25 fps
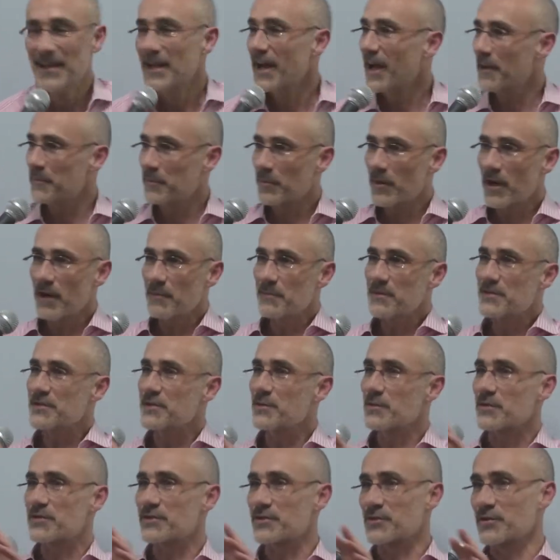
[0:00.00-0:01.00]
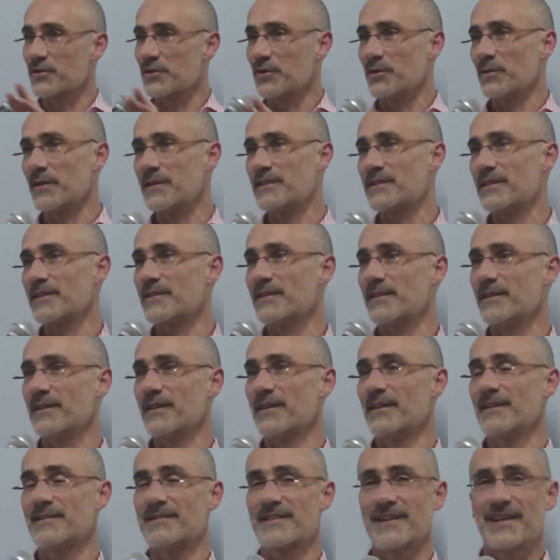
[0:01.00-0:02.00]
I promise you it's true. It's
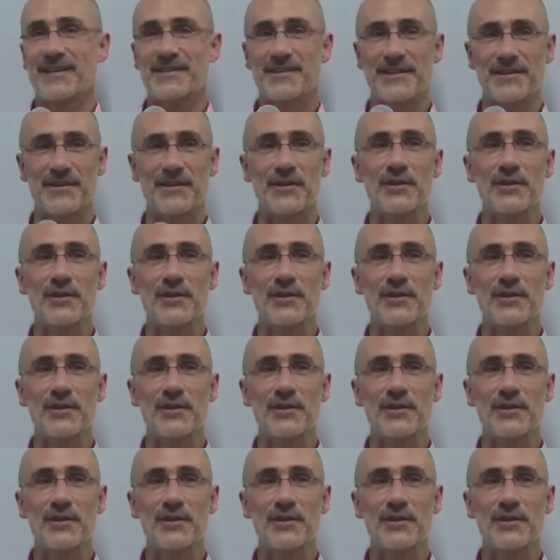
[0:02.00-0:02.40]
at the